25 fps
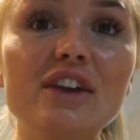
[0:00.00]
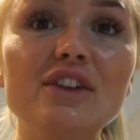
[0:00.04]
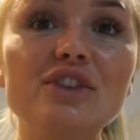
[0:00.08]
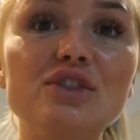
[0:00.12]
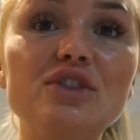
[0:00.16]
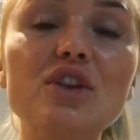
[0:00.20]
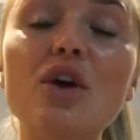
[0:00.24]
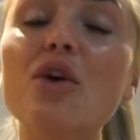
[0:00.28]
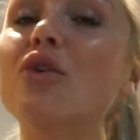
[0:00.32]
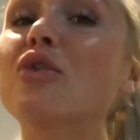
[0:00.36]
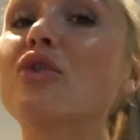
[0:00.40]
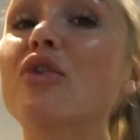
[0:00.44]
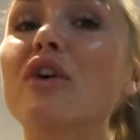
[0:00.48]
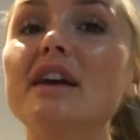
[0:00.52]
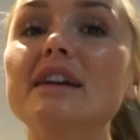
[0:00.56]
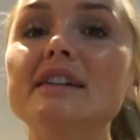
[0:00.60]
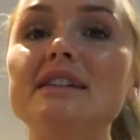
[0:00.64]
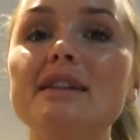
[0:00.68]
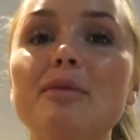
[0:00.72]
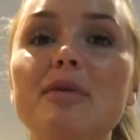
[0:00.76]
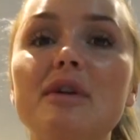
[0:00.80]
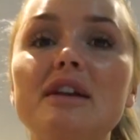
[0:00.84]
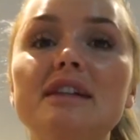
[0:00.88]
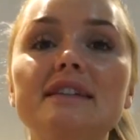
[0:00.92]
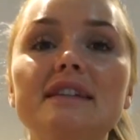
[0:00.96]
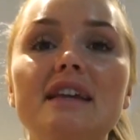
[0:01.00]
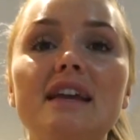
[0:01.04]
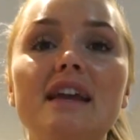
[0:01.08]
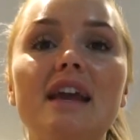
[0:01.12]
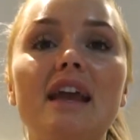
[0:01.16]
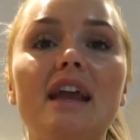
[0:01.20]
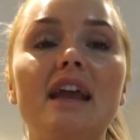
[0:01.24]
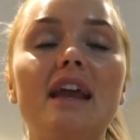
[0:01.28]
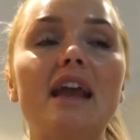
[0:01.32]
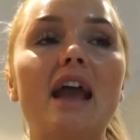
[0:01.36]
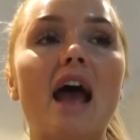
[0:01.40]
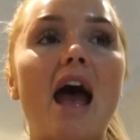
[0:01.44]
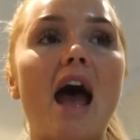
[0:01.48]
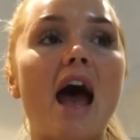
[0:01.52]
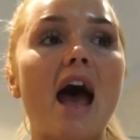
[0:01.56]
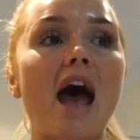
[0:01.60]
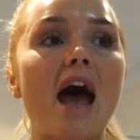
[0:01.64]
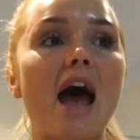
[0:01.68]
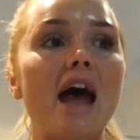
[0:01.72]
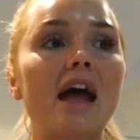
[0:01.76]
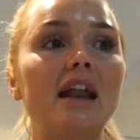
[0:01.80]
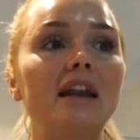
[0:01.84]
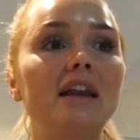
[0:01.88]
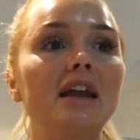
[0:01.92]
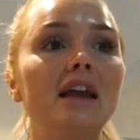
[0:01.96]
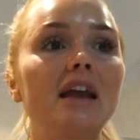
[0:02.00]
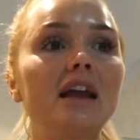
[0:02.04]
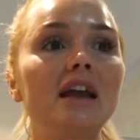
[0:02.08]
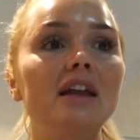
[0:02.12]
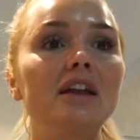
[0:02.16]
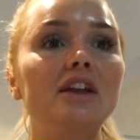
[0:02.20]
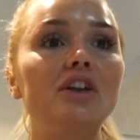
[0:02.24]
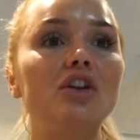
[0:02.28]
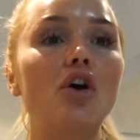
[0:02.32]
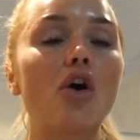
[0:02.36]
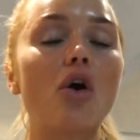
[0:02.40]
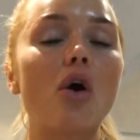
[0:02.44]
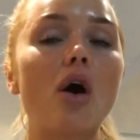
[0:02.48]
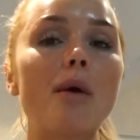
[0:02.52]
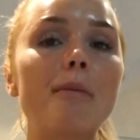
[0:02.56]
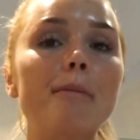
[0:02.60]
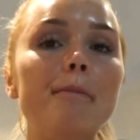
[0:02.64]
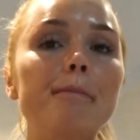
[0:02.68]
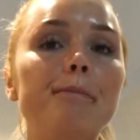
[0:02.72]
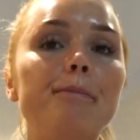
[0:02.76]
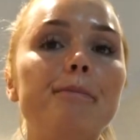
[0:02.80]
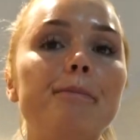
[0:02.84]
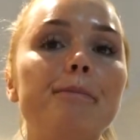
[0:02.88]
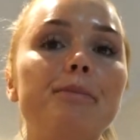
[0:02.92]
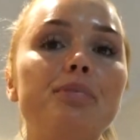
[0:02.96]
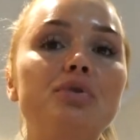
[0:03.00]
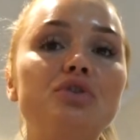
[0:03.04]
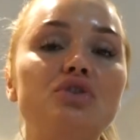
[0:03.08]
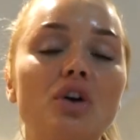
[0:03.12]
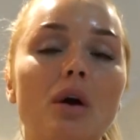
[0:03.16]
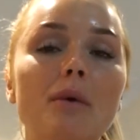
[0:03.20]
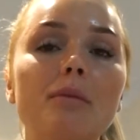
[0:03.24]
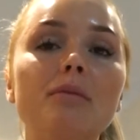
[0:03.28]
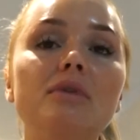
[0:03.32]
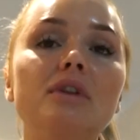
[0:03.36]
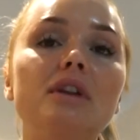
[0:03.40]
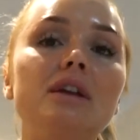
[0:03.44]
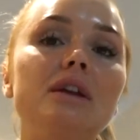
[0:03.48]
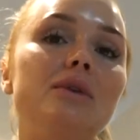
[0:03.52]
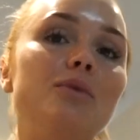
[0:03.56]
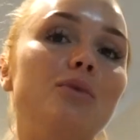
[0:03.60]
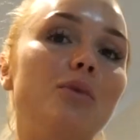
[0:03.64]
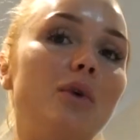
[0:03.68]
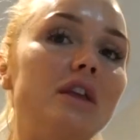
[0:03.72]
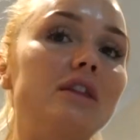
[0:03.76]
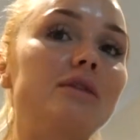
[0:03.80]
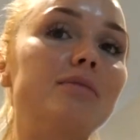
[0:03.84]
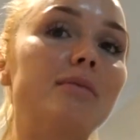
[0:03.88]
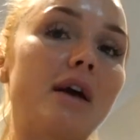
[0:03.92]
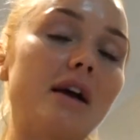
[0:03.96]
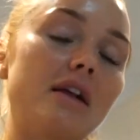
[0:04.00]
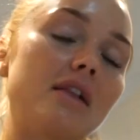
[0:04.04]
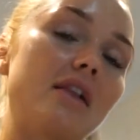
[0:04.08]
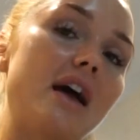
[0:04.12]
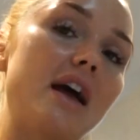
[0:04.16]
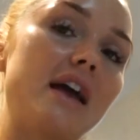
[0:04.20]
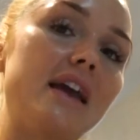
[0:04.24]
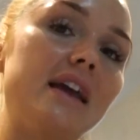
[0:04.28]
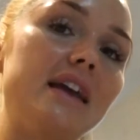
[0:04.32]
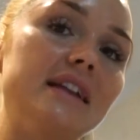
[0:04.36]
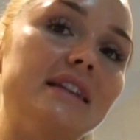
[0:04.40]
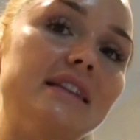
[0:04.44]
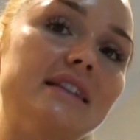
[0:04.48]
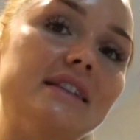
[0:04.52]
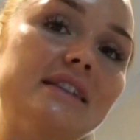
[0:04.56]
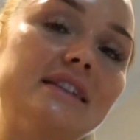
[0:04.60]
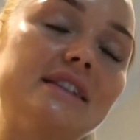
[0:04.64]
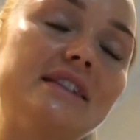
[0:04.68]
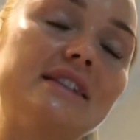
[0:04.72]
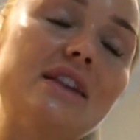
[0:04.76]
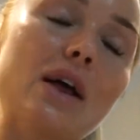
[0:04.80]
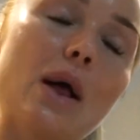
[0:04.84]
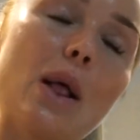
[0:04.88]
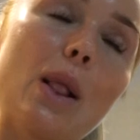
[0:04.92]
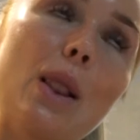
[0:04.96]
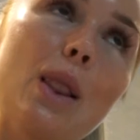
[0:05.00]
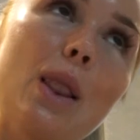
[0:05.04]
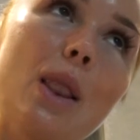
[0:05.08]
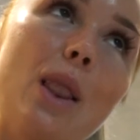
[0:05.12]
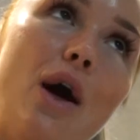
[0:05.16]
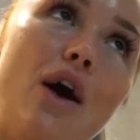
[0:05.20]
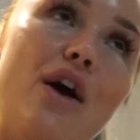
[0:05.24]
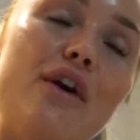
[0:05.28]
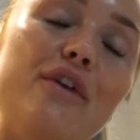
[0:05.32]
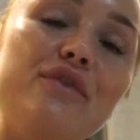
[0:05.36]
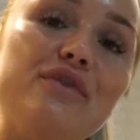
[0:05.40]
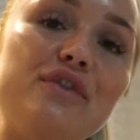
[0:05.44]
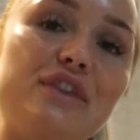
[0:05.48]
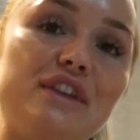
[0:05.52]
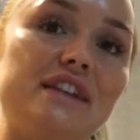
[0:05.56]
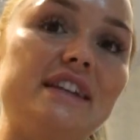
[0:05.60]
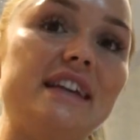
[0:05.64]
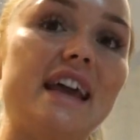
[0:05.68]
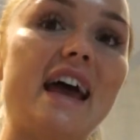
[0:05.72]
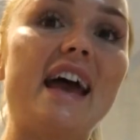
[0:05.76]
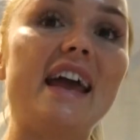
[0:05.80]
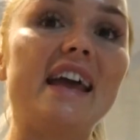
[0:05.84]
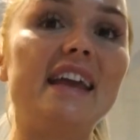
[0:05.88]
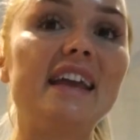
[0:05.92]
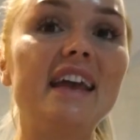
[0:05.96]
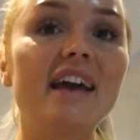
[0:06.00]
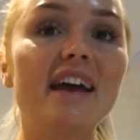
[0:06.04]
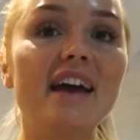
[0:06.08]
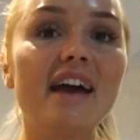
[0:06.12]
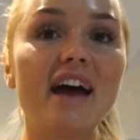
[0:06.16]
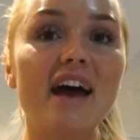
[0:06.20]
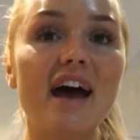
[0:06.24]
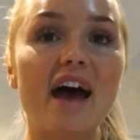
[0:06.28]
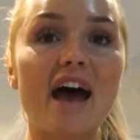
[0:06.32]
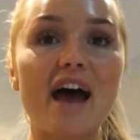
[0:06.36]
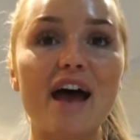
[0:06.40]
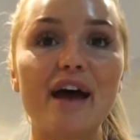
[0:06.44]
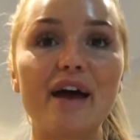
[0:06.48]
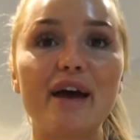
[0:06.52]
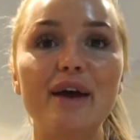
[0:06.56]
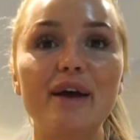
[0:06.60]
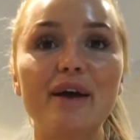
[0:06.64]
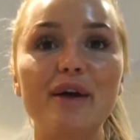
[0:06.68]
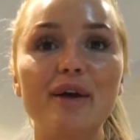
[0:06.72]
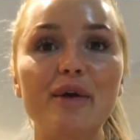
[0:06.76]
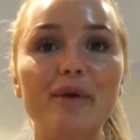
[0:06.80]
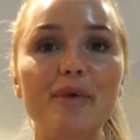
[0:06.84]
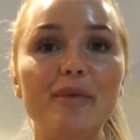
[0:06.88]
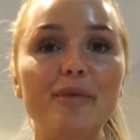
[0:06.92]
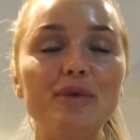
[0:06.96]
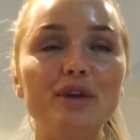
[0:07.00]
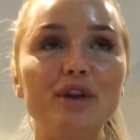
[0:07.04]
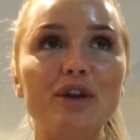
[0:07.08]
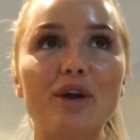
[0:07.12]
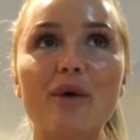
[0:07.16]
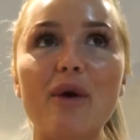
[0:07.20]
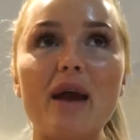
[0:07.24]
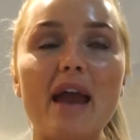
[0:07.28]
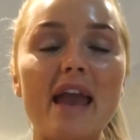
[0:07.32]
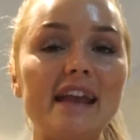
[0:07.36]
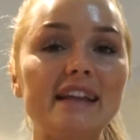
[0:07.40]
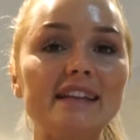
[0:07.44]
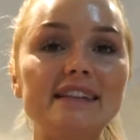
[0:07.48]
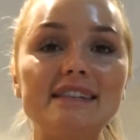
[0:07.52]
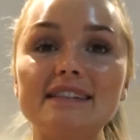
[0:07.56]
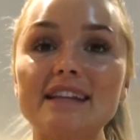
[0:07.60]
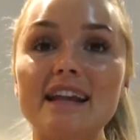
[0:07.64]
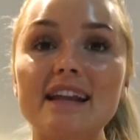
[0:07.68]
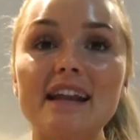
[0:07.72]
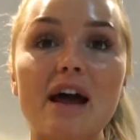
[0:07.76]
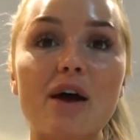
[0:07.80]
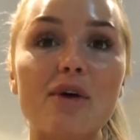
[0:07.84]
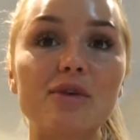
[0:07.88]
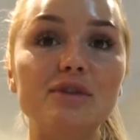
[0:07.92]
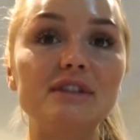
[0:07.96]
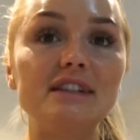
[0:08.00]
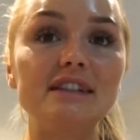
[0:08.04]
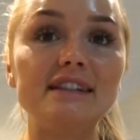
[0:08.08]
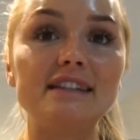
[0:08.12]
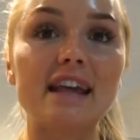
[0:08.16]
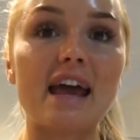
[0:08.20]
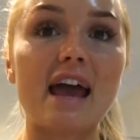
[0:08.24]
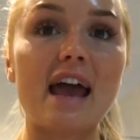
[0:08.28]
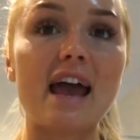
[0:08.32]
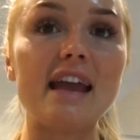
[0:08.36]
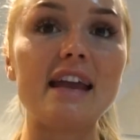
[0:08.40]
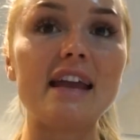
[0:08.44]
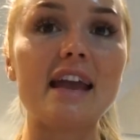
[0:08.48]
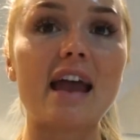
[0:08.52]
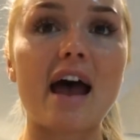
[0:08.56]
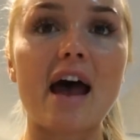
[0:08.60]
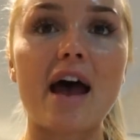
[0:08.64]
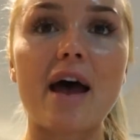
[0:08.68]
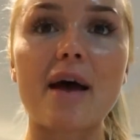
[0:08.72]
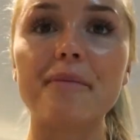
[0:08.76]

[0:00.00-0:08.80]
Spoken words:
so crazy busy. And you know, I'm predominantly with my clients a lot of the day, you know, 8 to 10 hours a day.